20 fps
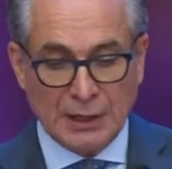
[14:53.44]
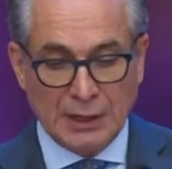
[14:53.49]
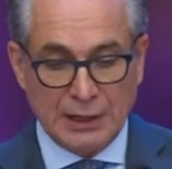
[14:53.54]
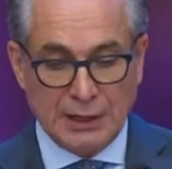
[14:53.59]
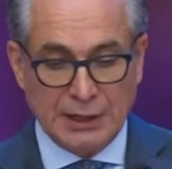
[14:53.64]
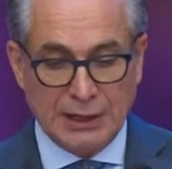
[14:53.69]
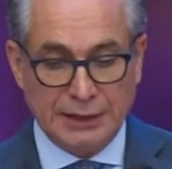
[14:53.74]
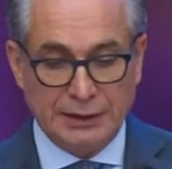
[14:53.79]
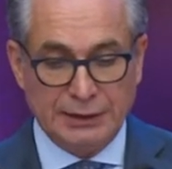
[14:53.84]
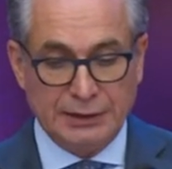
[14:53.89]

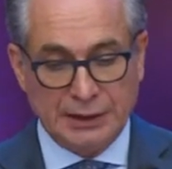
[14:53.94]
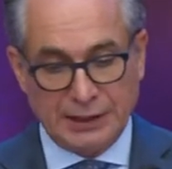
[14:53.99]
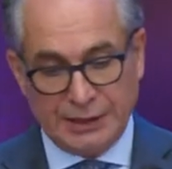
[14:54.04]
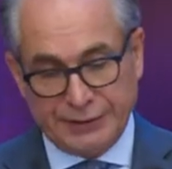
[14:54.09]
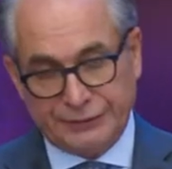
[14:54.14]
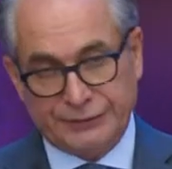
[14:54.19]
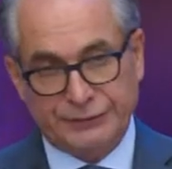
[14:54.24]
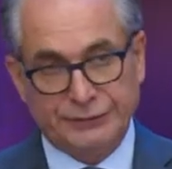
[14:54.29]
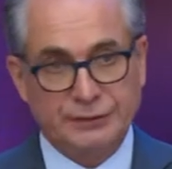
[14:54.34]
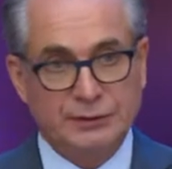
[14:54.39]
And
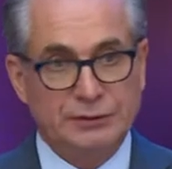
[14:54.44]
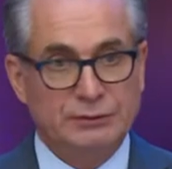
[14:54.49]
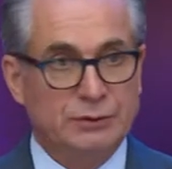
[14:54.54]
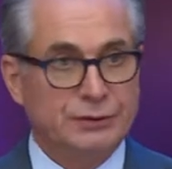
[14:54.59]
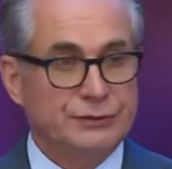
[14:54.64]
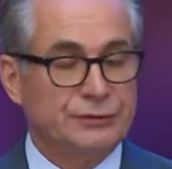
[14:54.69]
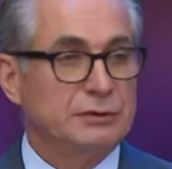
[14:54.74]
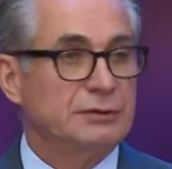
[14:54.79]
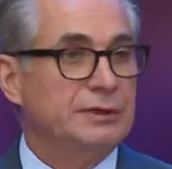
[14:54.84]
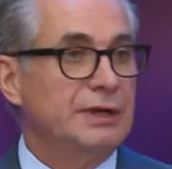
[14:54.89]
as it
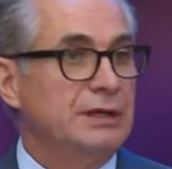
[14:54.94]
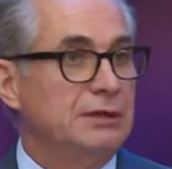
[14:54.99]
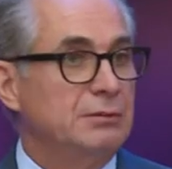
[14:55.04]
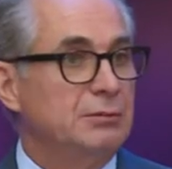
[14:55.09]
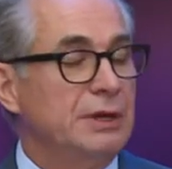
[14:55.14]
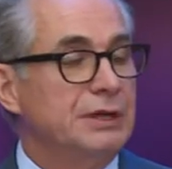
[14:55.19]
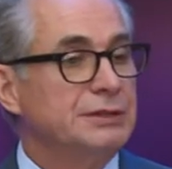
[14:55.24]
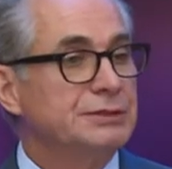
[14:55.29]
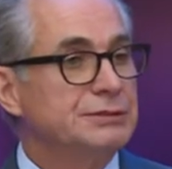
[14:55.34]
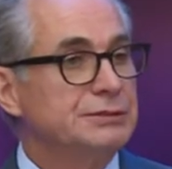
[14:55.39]
was already
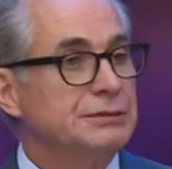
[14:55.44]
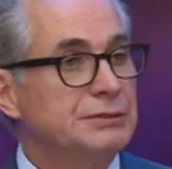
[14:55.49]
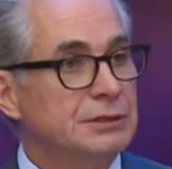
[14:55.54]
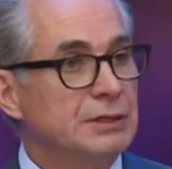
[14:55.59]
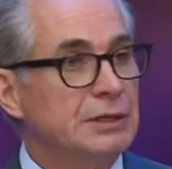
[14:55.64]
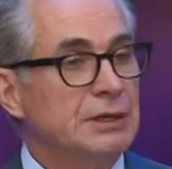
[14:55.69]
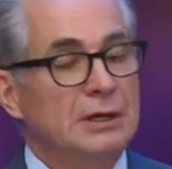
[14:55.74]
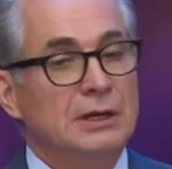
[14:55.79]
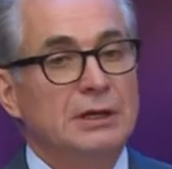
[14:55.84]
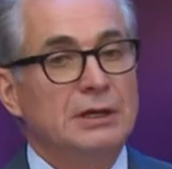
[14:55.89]
mentioned,
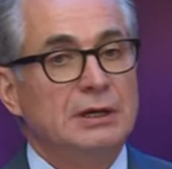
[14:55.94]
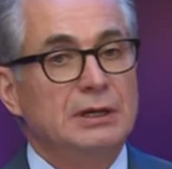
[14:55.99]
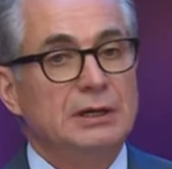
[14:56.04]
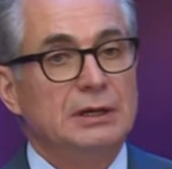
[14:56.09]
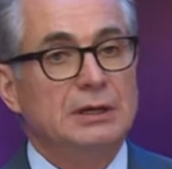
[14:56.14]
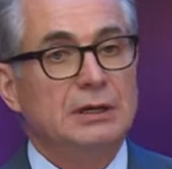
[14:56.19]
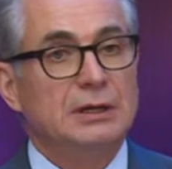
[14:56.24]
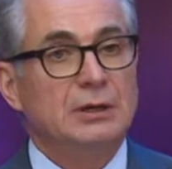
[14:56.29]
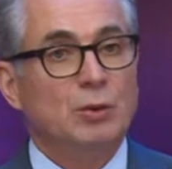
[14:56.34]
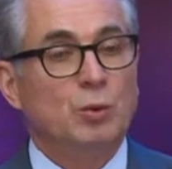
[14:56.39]

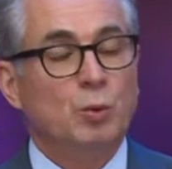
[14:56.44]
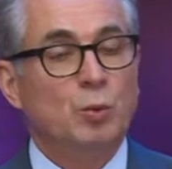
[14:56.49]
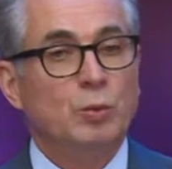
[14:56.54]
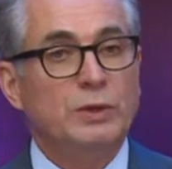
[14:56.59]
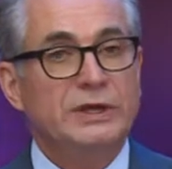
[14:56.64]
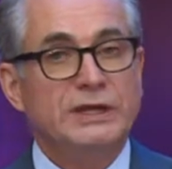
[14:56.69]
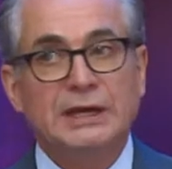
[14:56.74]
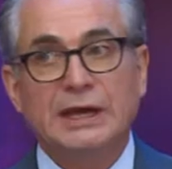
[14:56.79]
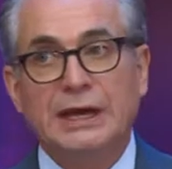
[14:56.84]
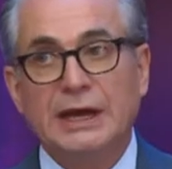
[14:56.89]

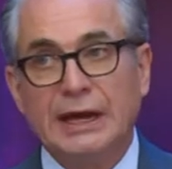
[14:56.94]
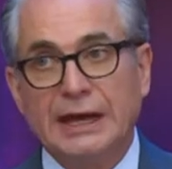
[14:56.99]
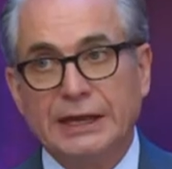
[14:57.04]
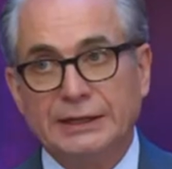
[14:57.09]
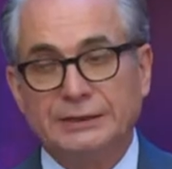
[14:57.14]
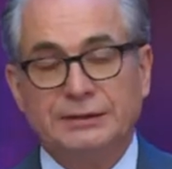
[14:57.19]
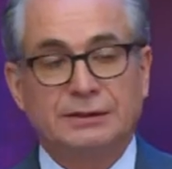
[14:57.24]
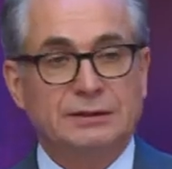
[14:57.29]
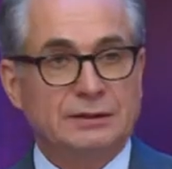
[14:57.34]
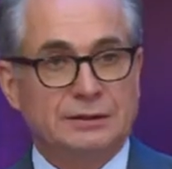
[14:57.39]
we
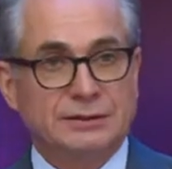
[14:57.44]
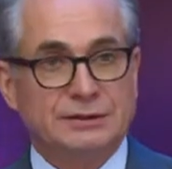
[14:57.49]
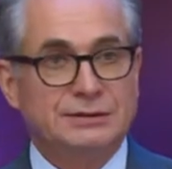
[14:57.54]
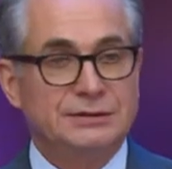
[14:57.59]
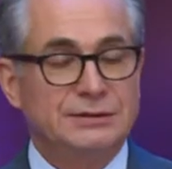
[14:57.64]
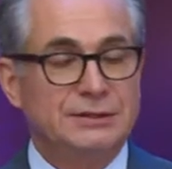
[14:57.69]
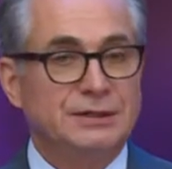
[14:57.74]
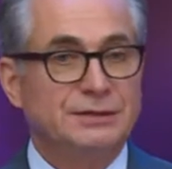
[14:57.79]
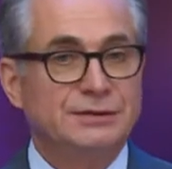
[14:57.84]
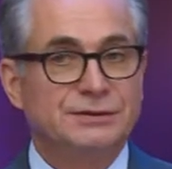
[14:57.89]
add
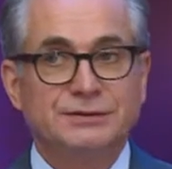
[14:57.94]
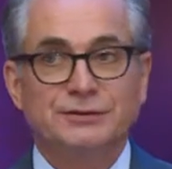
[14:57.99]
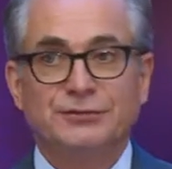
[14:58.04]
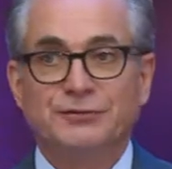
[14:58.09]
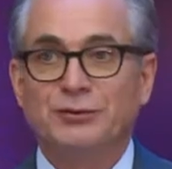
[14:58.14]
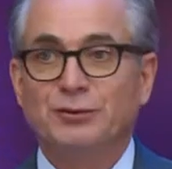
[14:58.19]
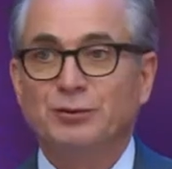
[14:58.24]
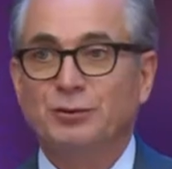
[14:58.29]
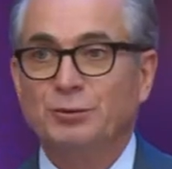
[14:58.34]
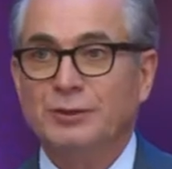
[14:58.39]
since a
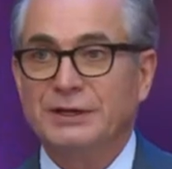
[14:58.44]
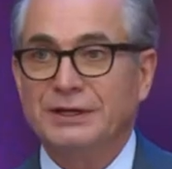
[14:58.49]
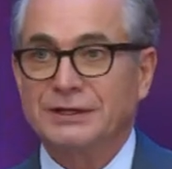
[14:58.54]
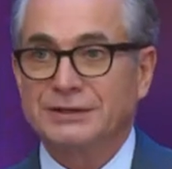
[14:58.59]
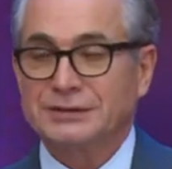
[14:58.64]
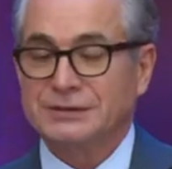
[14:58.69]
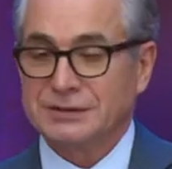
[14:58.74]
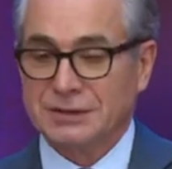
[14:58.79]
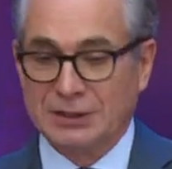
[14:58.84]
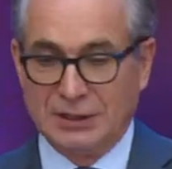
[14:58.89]
few
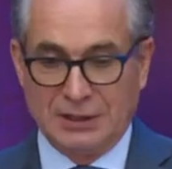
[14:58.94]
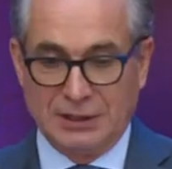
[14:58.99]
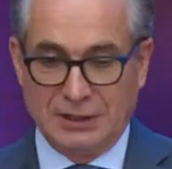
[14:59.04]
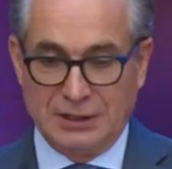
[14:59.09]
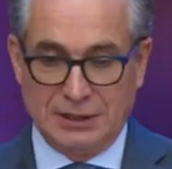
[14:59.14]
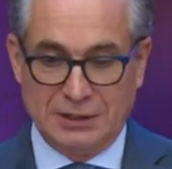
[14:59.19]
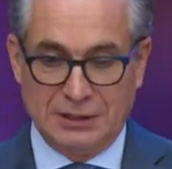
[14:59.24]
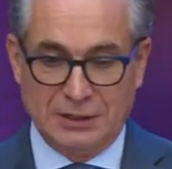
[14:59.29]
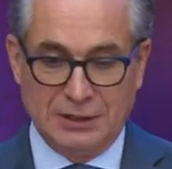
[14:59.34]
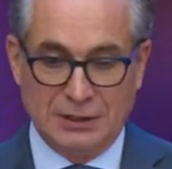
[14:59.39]
weeks
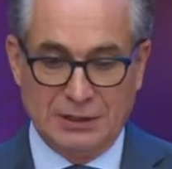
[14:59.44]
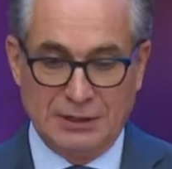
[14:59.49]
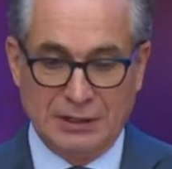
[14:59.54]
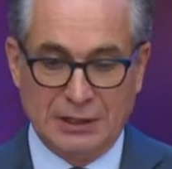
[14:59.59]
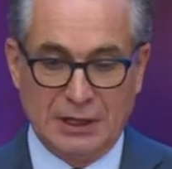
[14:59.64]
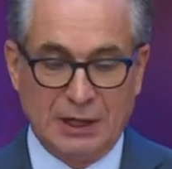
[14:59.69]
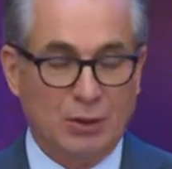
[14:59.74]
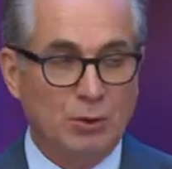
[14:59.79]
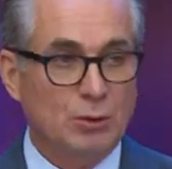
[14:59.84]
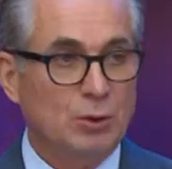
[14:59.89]

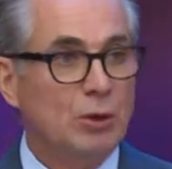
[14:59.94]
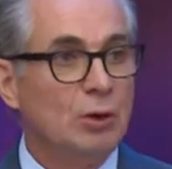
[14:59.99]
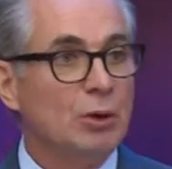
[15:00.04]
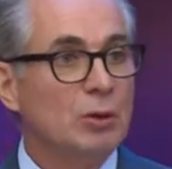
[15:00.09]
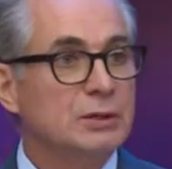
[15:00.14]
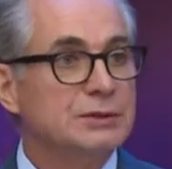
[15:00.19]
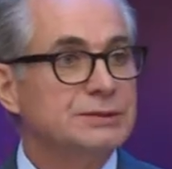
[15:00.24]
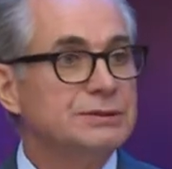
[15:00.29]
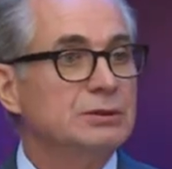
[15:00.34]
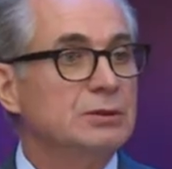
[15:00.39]
now
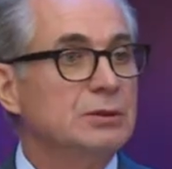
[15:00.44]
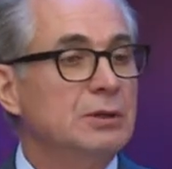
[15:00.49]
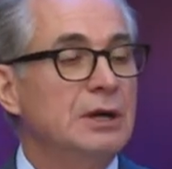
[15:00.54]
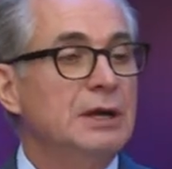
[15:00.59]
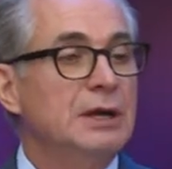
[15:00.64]
also